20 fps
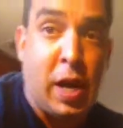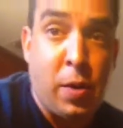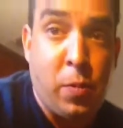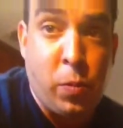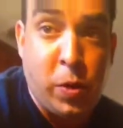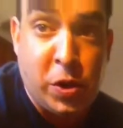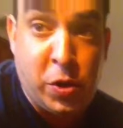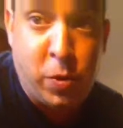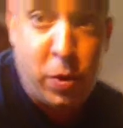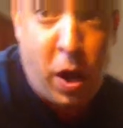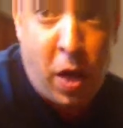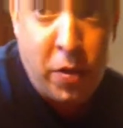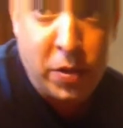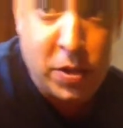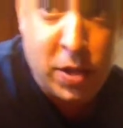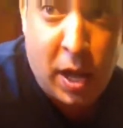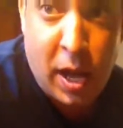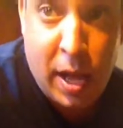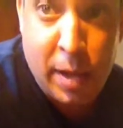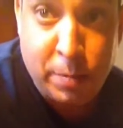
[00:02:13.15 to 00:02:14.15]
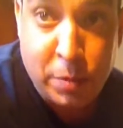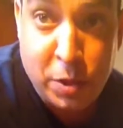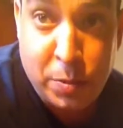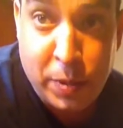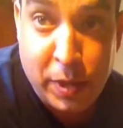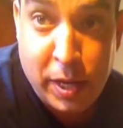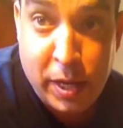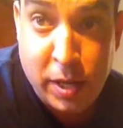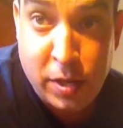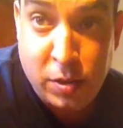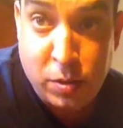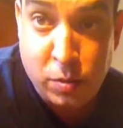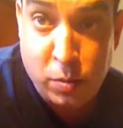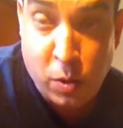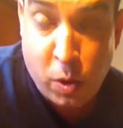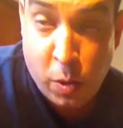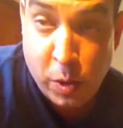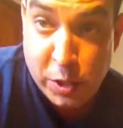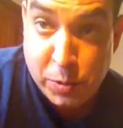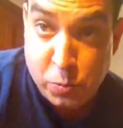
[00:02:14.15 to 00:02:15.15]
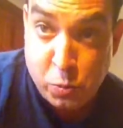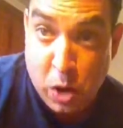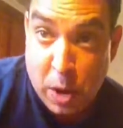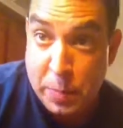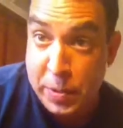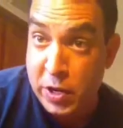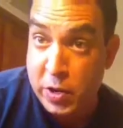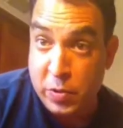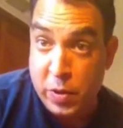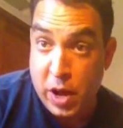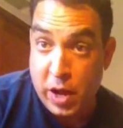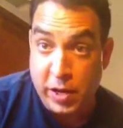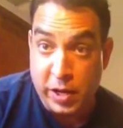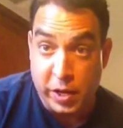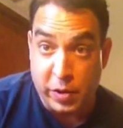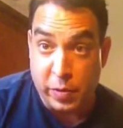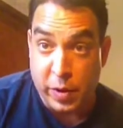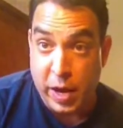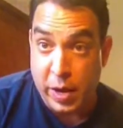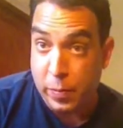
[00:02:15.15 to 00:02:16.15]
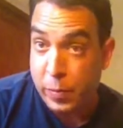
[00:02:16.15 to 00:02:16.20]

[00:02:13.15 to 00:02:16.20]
We do it all the time just because we're always prepping around here, right?